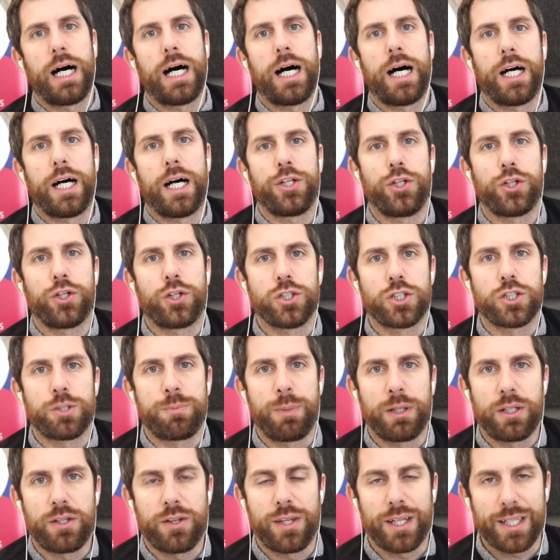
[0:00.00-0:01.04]
You can
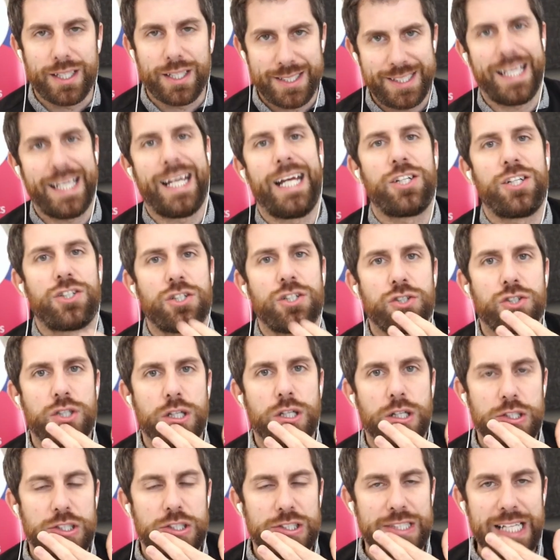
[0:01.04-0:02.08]
speak to the estate agents
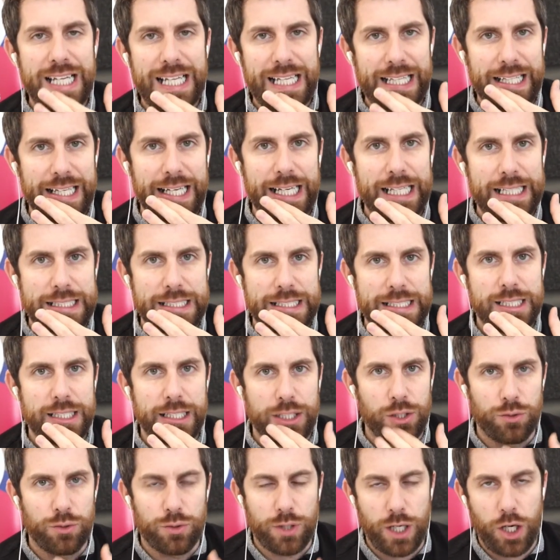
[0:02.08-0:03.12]
that are selling it. You
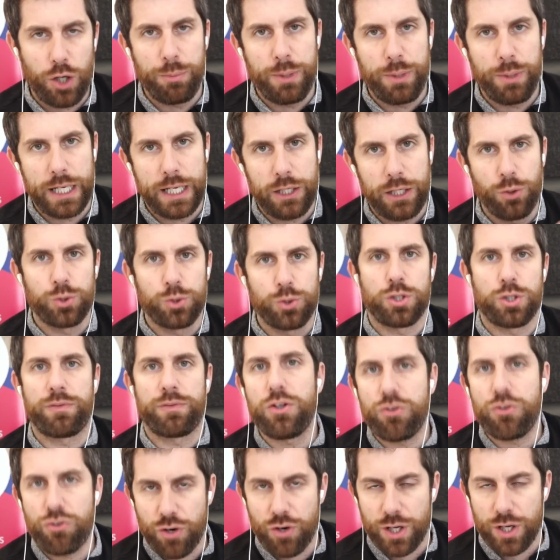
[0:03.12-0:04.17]
know, how many notes of
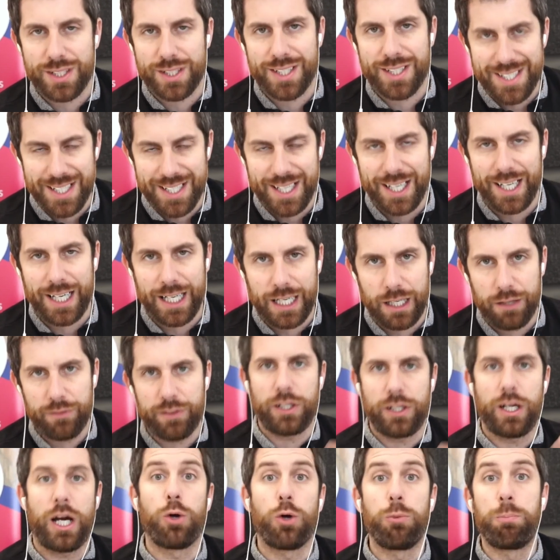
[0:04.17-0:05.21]
interest does it have? You
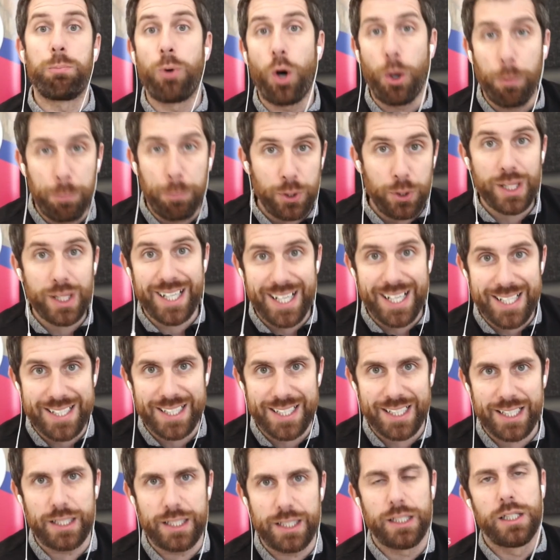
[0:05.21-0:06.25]
know, how popular is
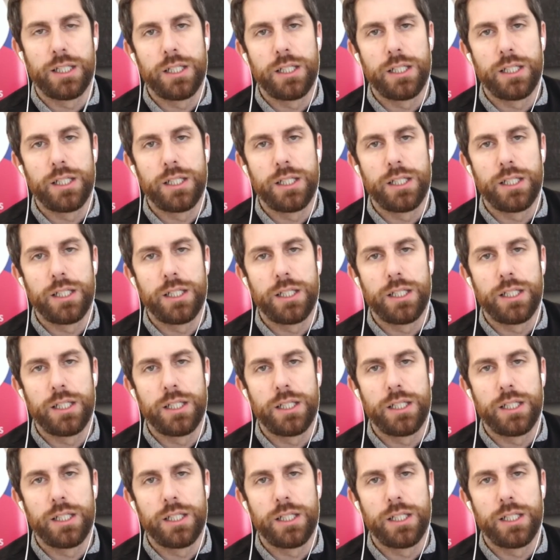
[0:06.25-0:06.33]
it?